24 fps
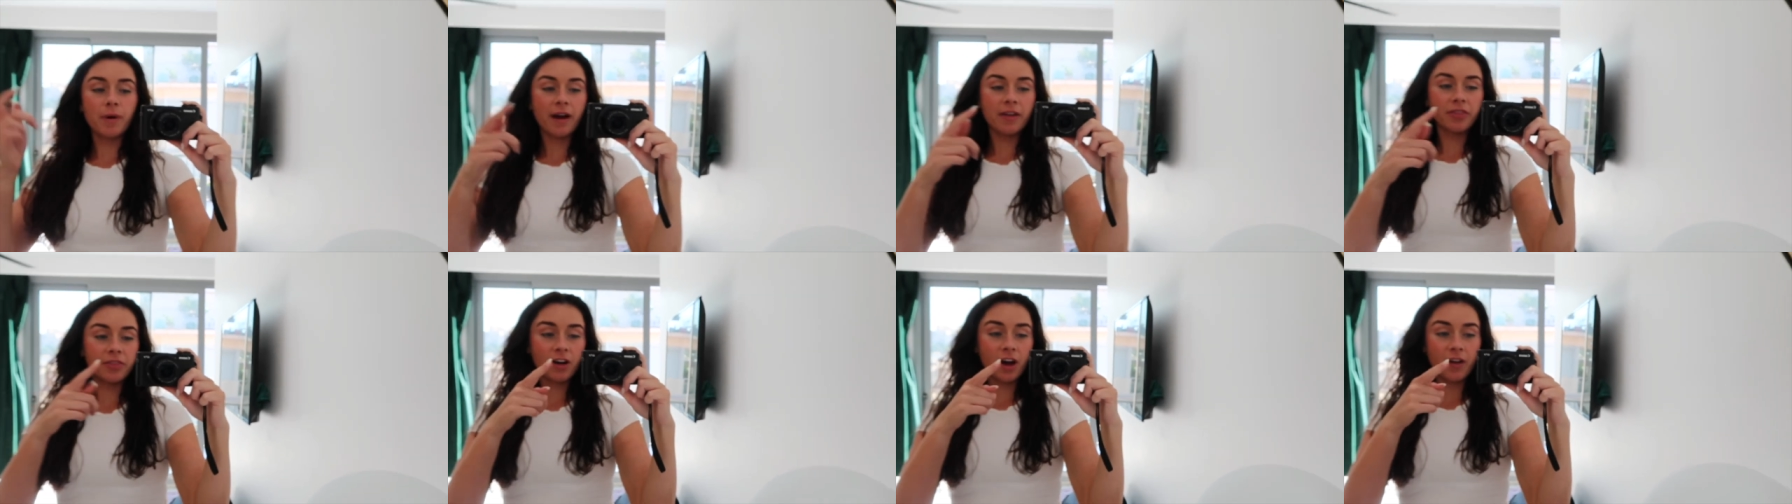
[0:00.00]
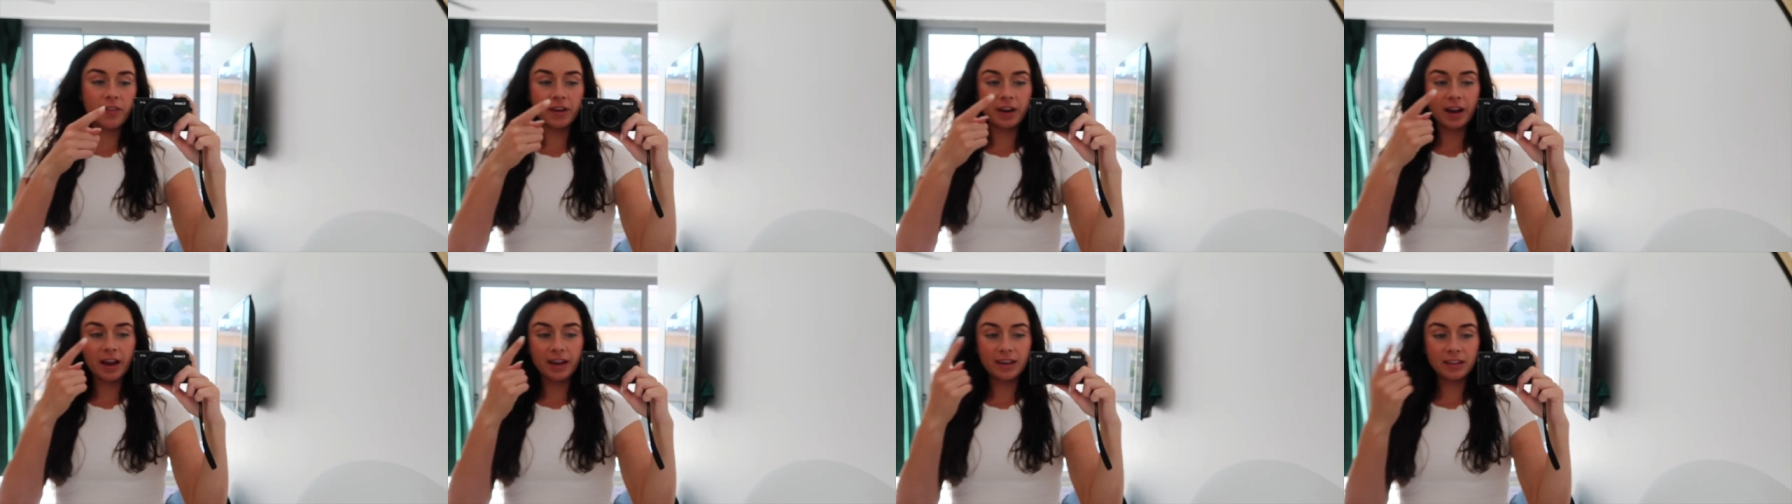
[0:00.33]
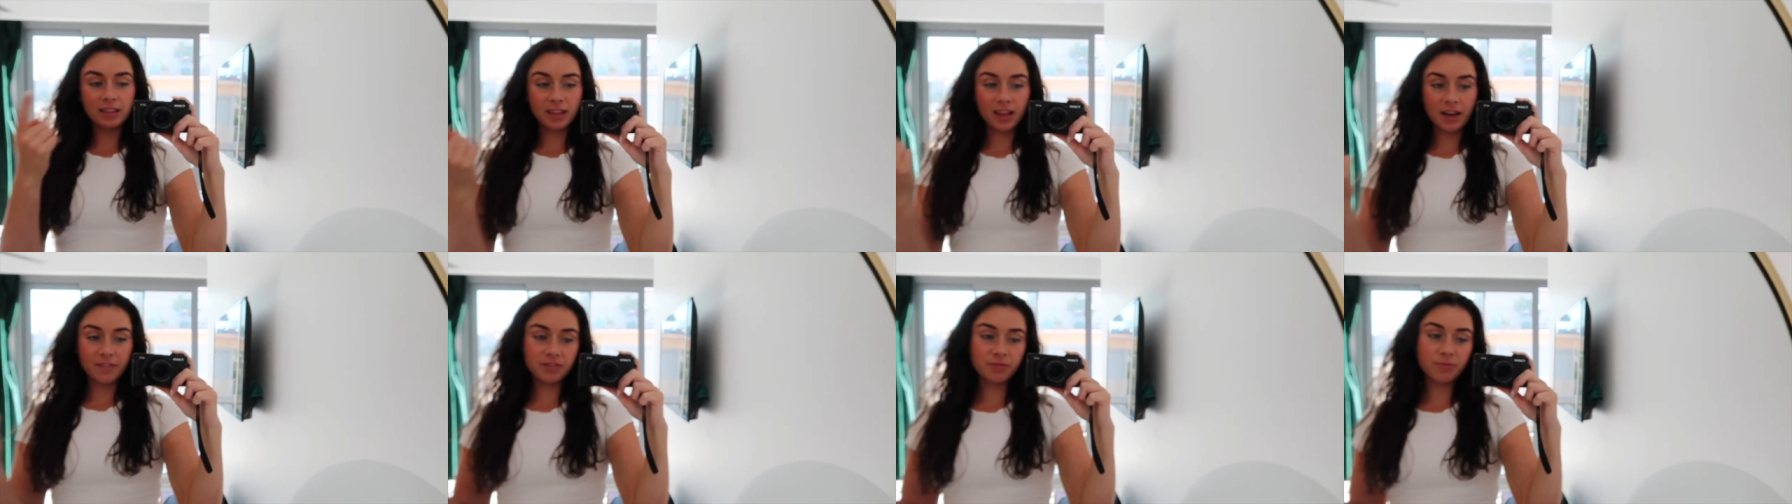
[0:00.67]
I thought that I
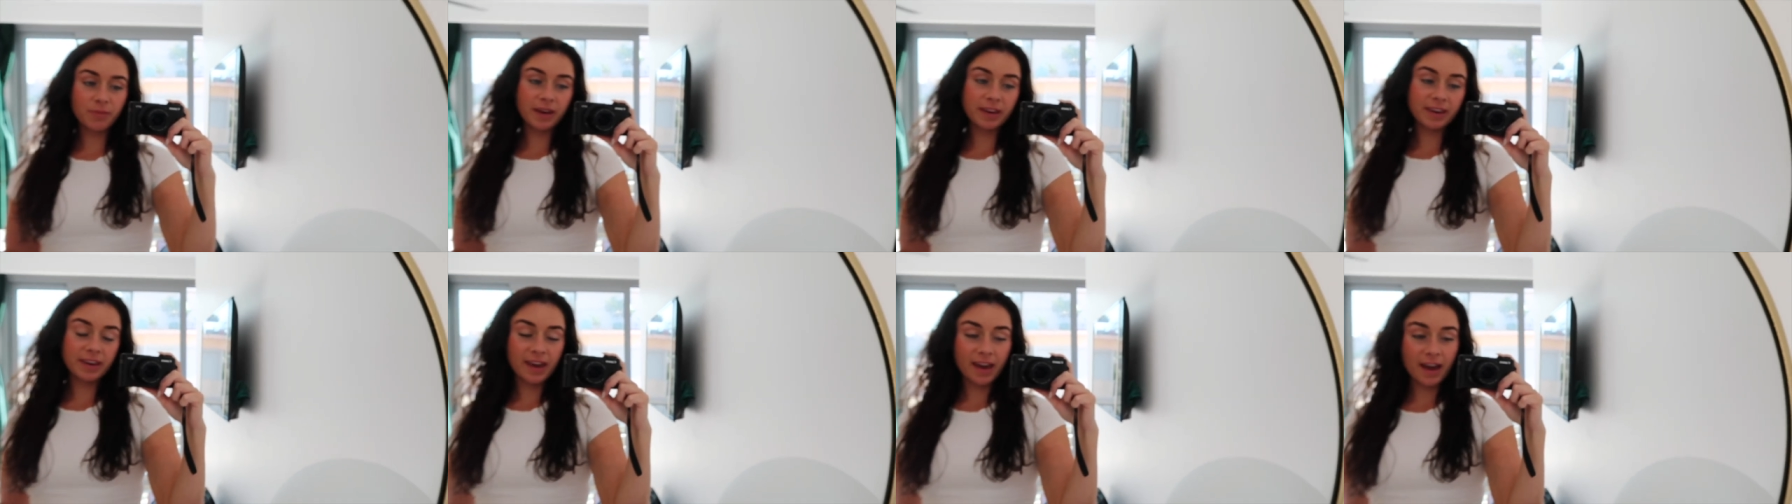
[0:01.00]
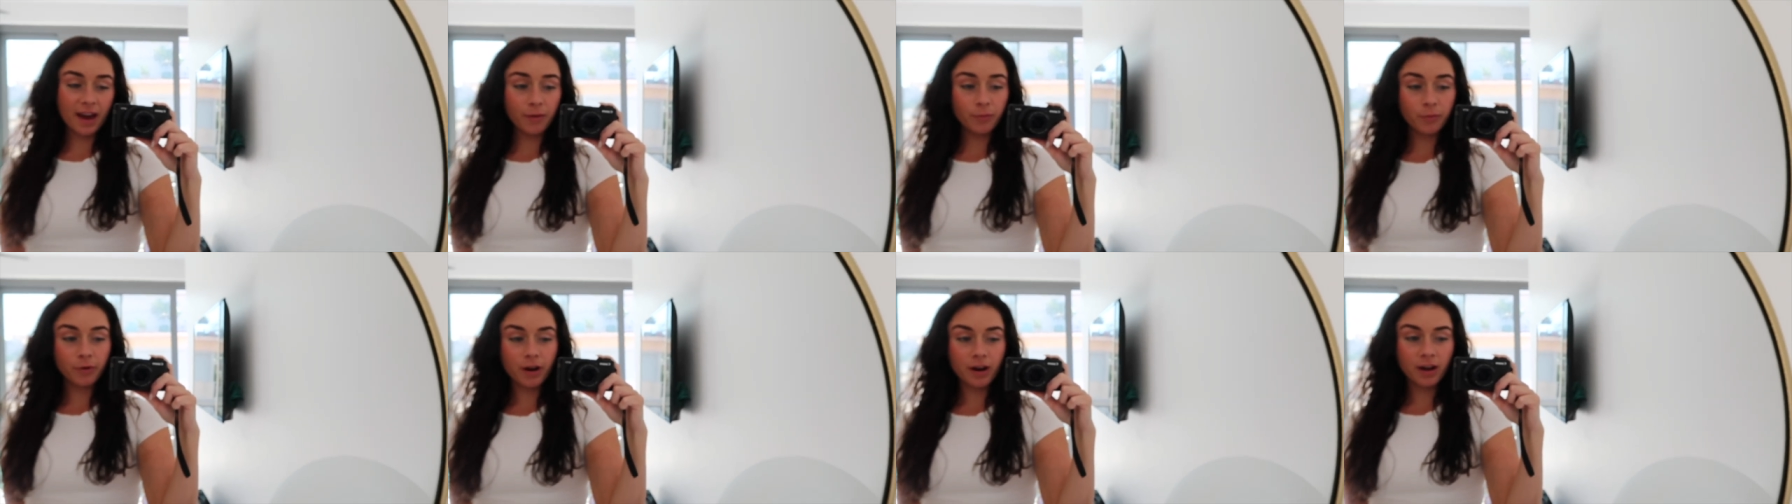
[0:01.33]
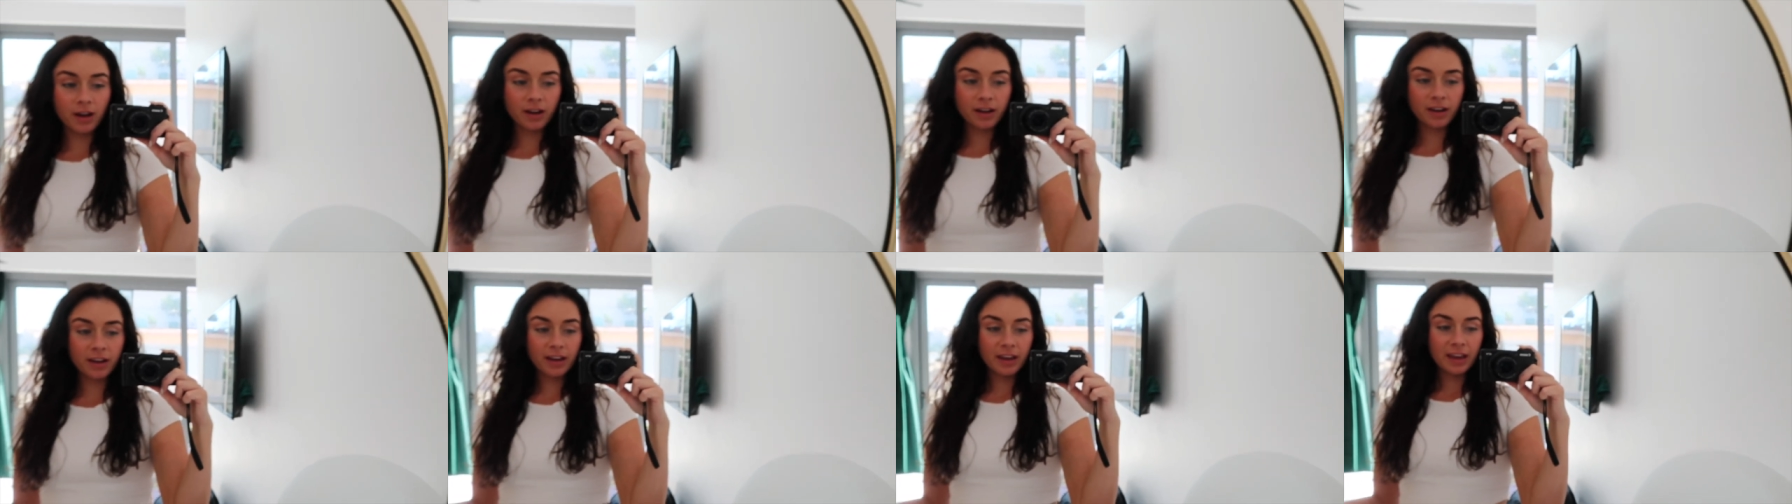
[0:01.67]
had left my
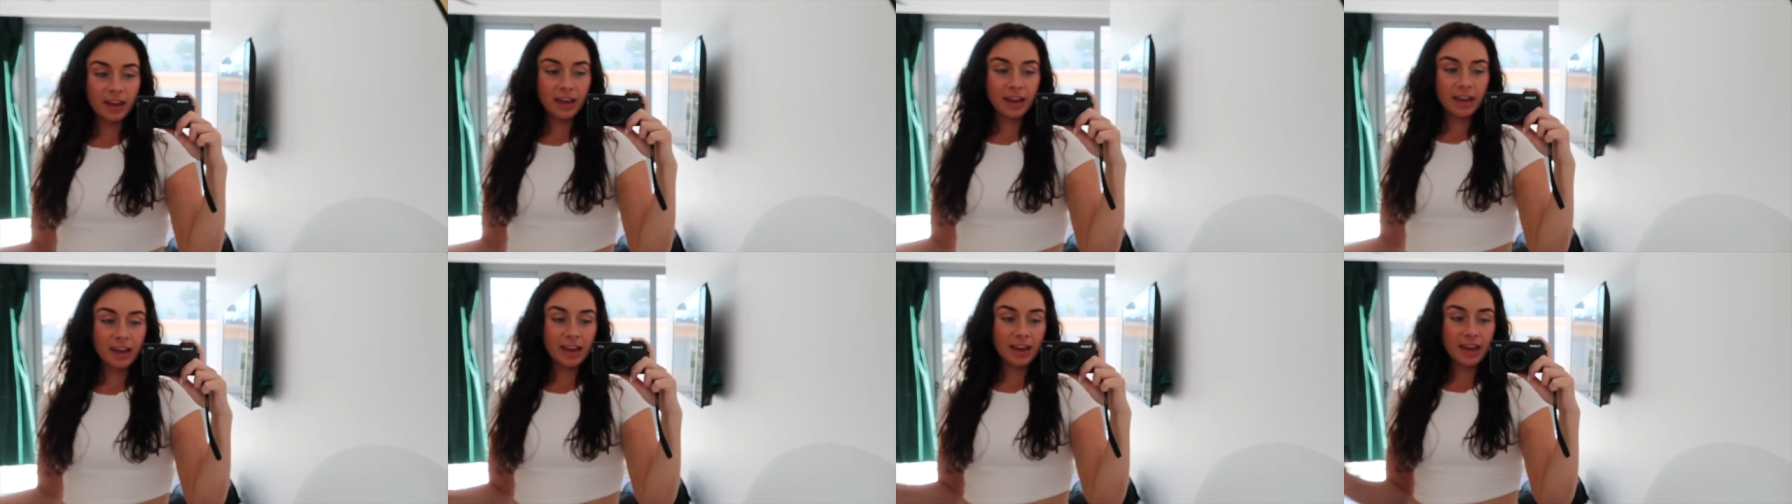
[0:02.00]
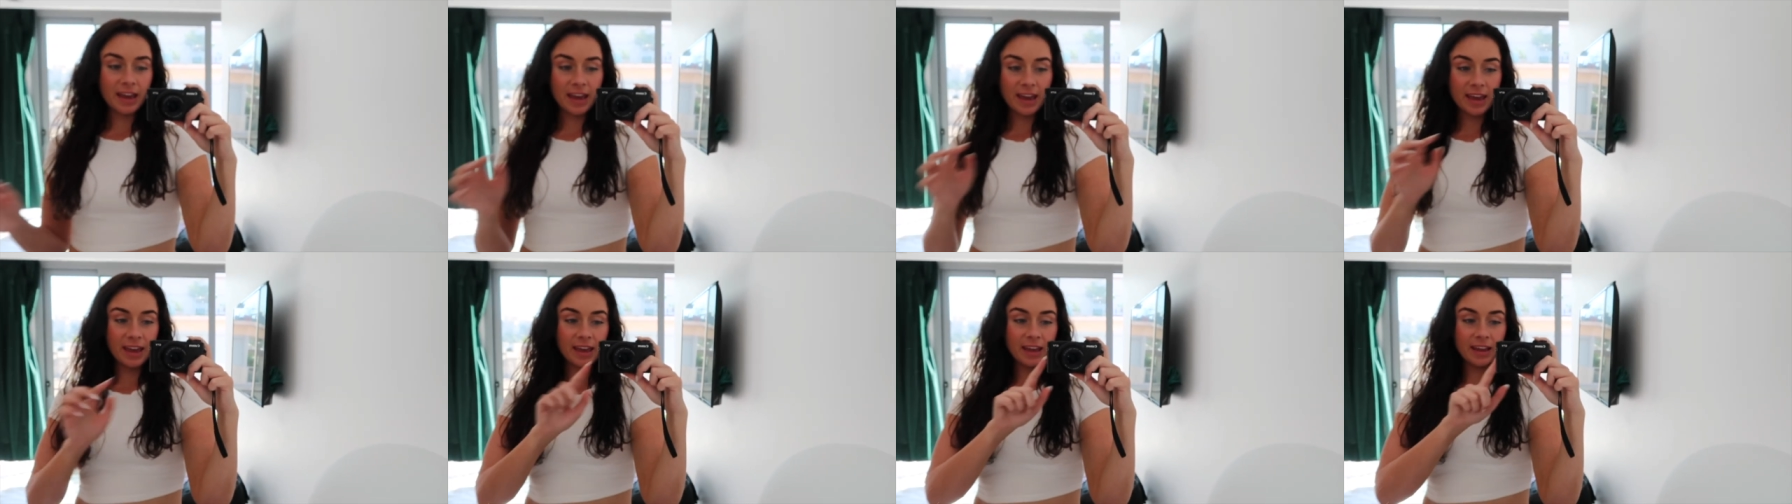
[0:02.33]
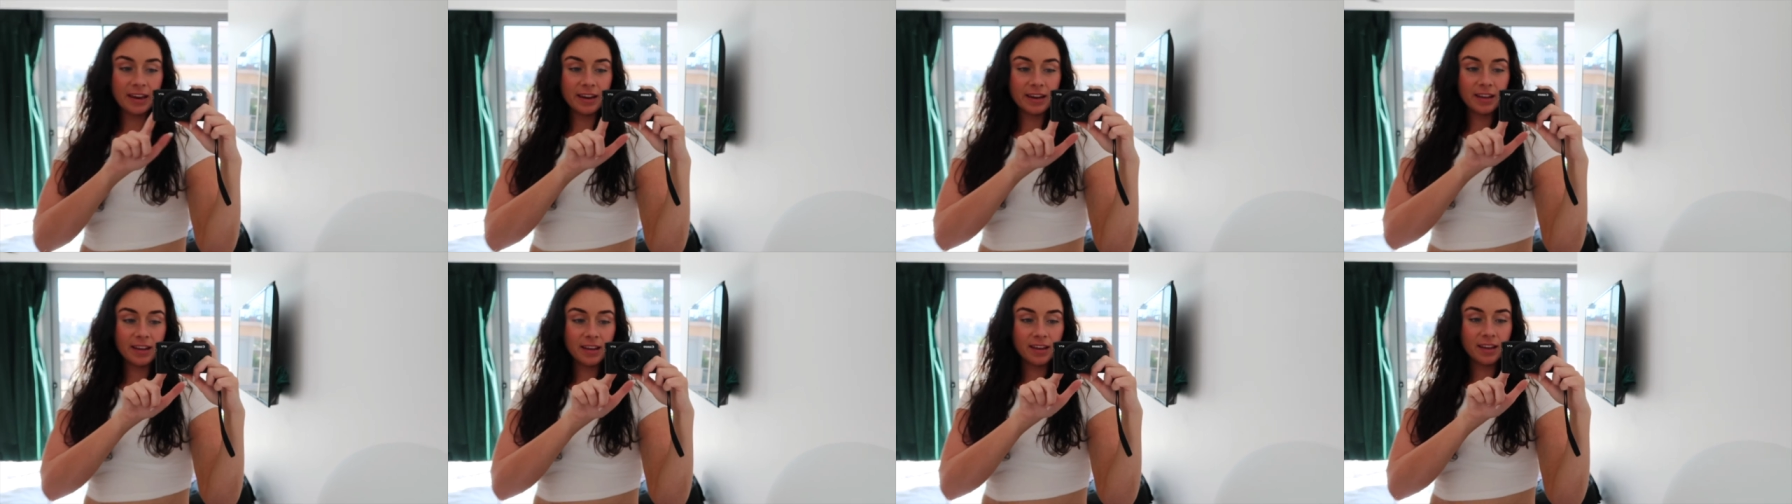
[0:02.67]
camera
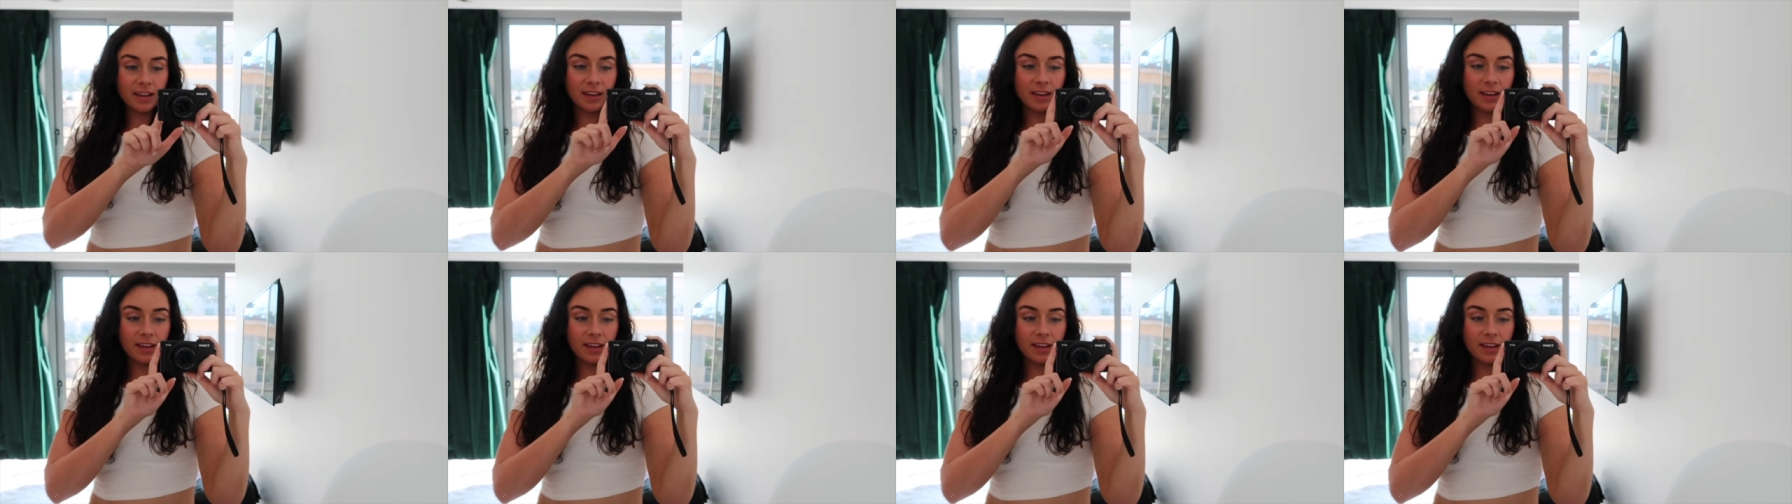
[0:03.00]
in